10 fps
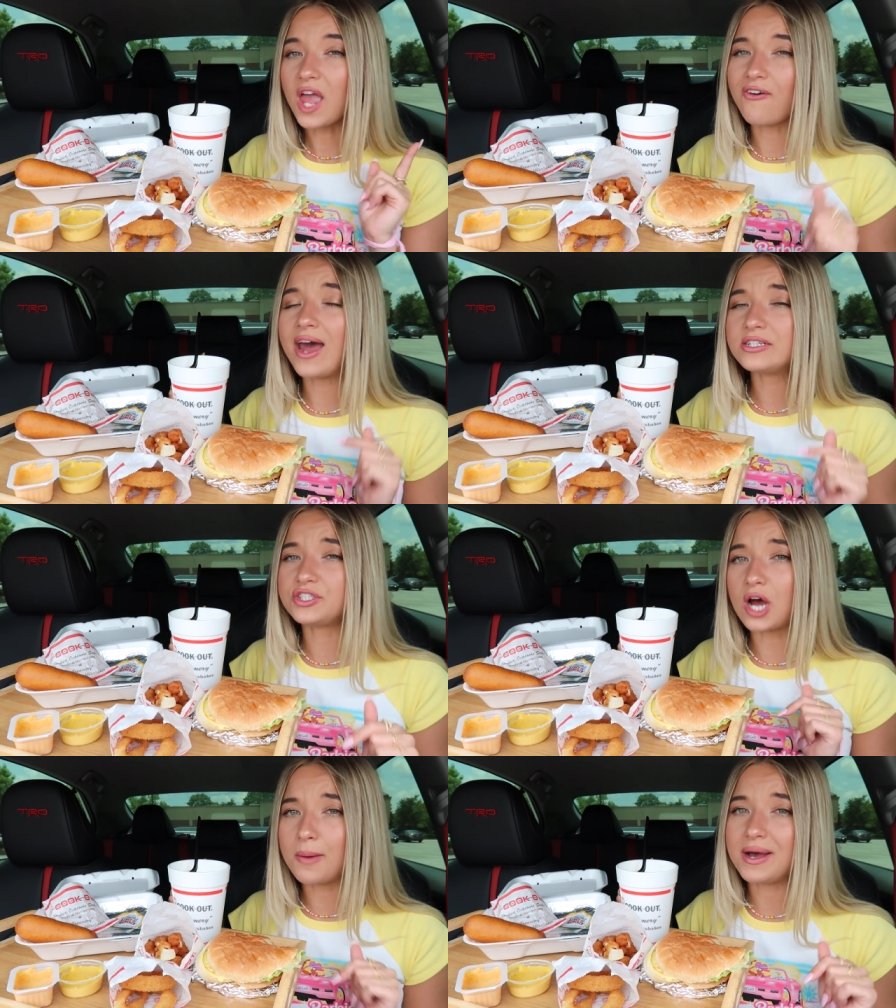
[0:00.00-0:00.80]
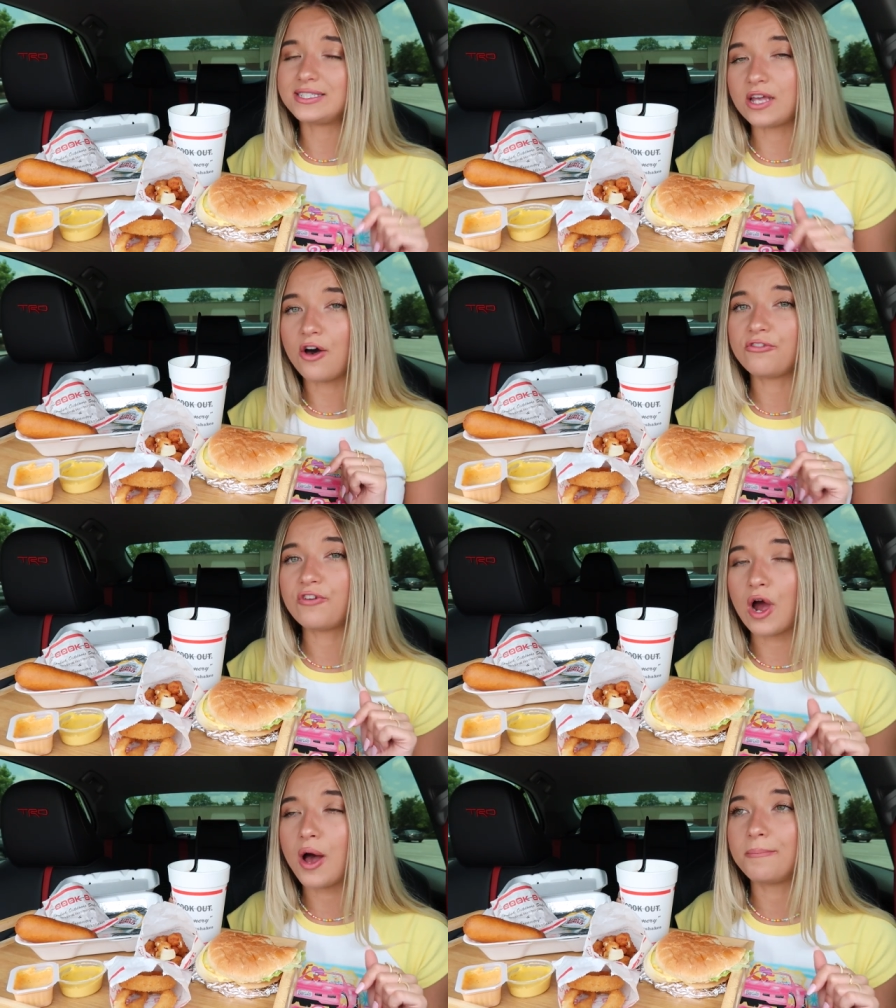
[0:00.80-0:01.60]
I've had to stop myself
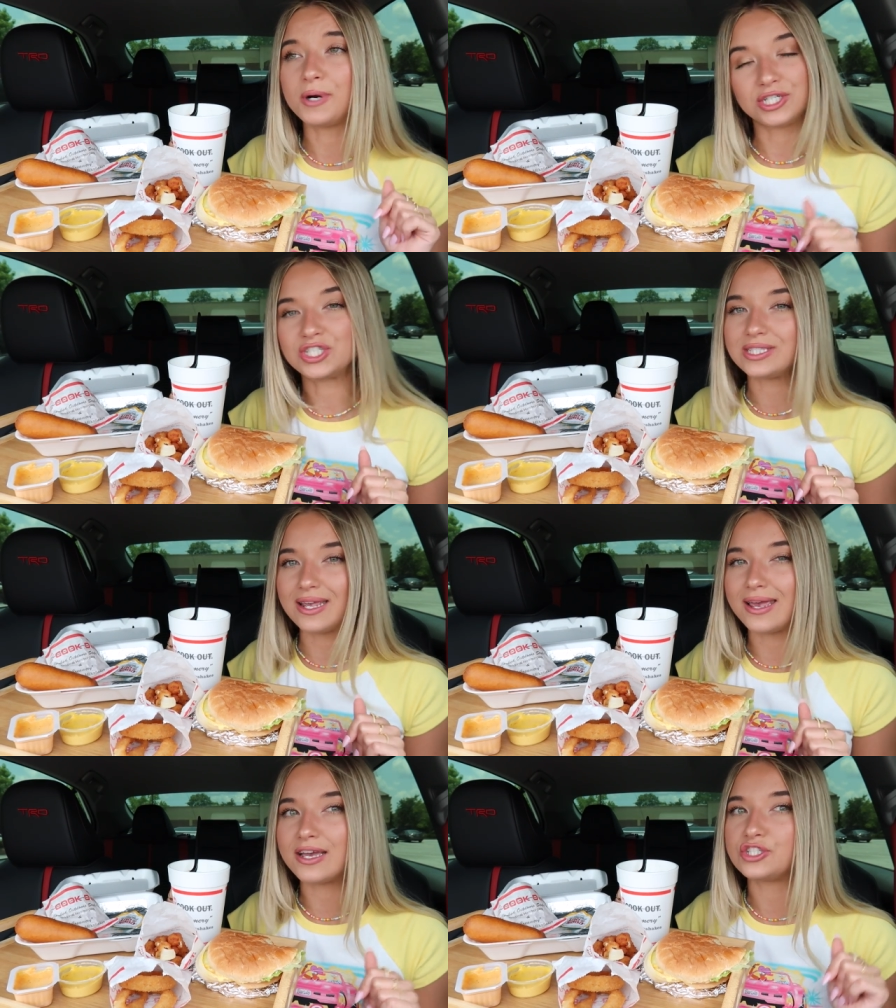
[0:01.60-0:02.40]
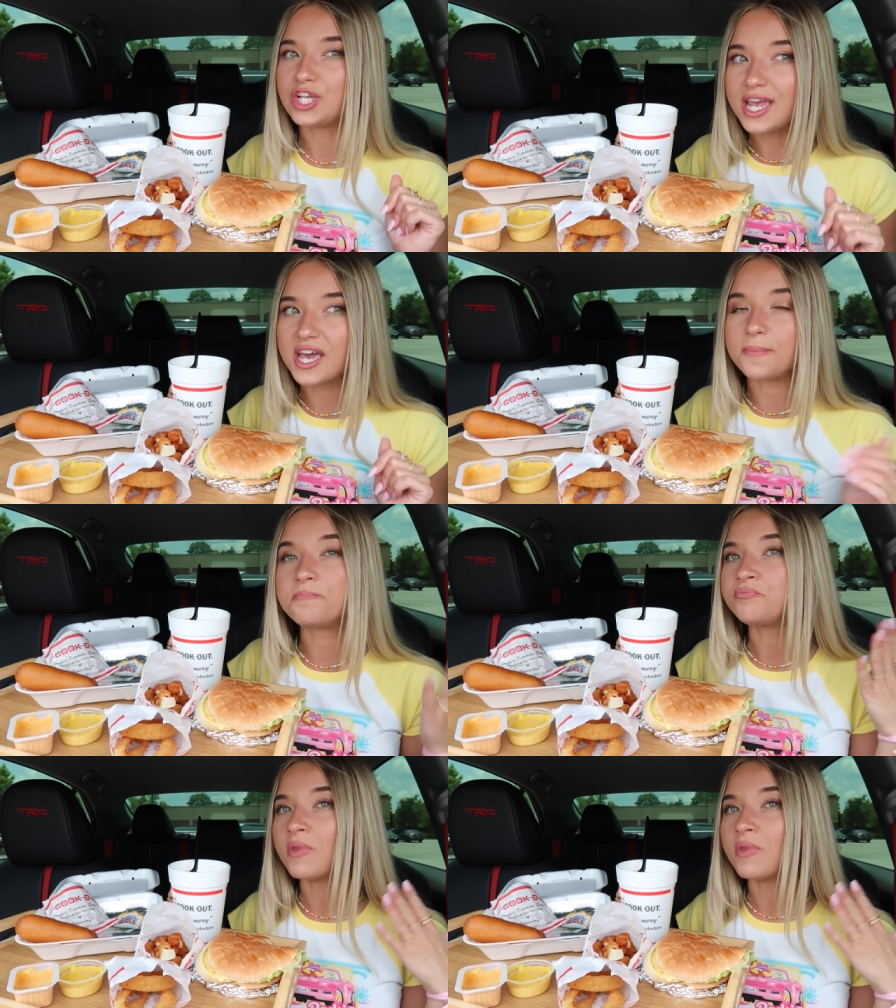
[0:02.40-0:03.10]
from purchasing Shein.